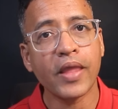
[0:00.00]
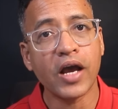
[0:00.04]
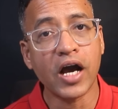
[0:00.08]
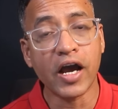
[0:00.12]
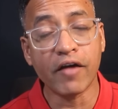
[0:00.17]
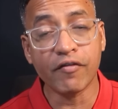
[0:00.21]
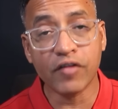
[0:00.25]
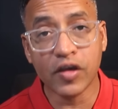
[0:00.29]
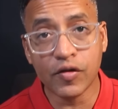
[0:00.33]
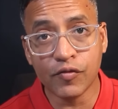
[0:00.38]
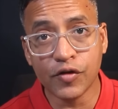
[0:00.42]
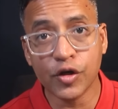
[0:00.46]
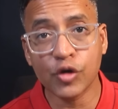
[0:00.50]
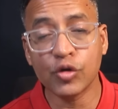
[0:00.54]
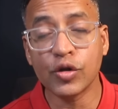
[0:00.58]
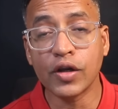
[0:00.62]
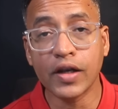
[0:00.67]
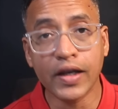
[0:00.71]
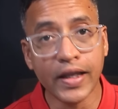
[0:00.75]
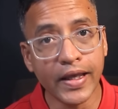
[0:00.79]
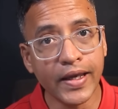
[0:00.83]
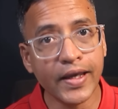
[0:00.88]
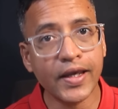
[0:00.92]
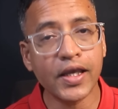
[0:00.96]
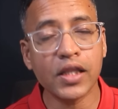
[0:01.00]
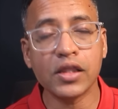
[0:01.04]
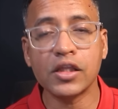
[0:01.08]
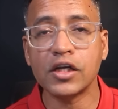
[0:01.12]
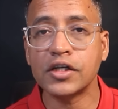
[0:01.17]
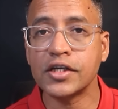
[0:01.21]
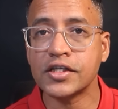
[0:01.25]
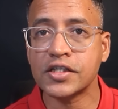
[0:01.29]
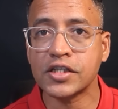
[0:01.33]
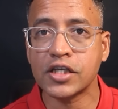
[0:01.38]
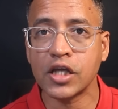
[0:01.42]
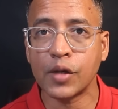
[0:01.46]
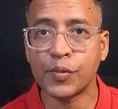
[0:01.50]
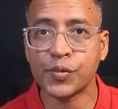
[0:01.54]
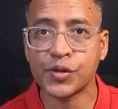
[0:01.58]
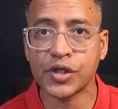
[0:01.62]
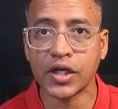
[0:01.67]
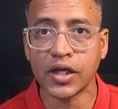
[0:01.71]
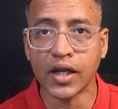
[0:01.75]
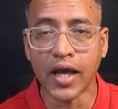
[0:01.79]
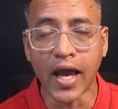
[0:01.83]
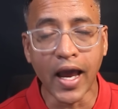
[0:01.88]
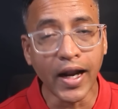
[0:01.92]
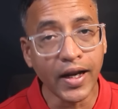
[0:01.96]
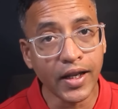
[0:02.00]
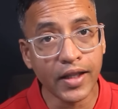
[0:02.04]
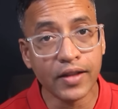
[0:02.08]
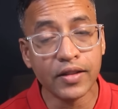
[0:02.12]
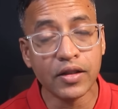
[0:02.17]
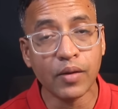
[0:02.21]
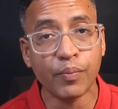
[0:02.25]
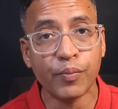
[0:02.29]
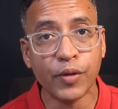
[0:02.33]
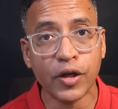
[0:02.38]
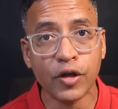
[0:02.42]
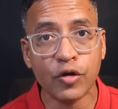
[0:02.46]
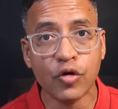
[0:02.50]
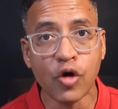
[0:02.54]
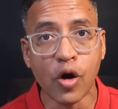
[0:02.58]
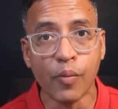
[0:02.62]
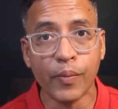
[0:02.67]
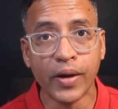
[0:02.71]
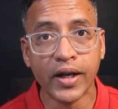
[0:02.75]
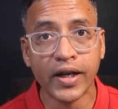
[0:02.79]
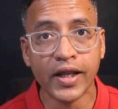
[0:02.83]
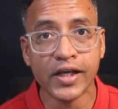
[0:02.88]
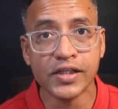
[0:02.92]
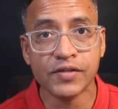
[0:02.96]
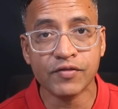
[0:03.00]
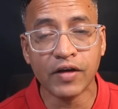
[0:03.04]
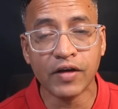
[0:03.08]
I've given you the link in the description and in the pinned comment as